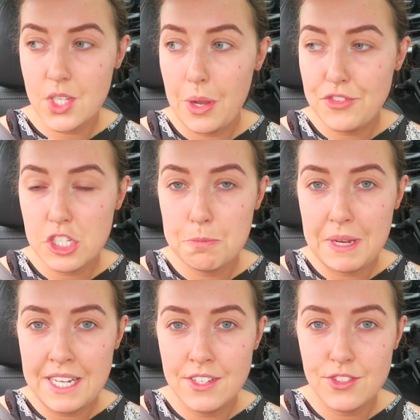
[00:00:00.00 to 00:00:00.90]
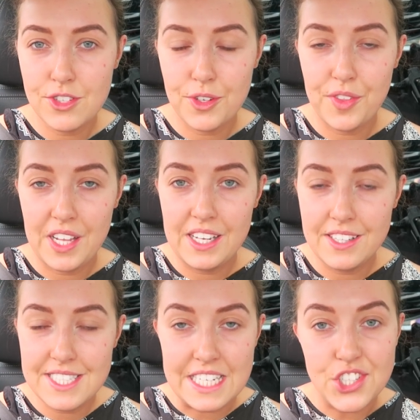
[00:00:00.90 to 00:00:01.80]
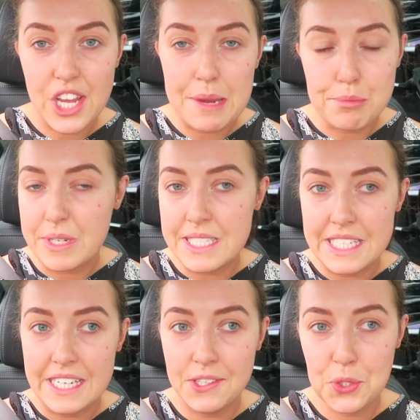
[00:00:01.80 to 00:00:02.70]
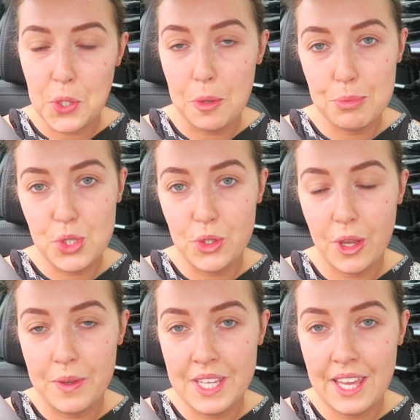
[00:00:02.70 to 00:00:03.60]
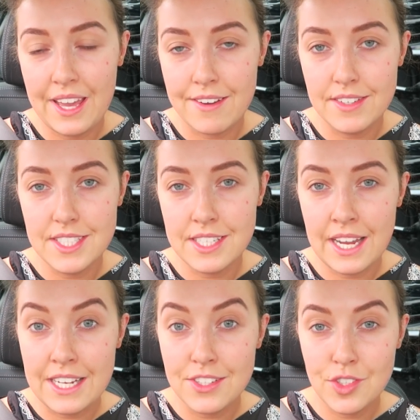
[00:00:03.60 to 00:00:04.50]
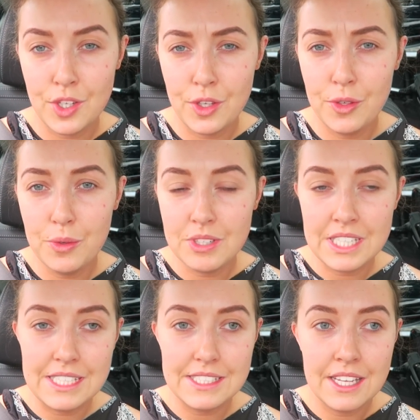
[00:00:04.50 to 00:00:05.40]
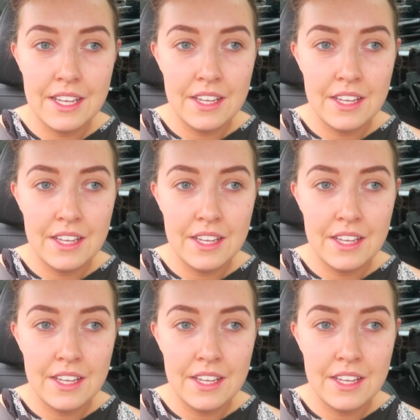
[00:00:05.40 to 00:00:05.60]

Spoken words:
So I've just been to the t-shirt printing shop to go and get Harrison a 2, and he's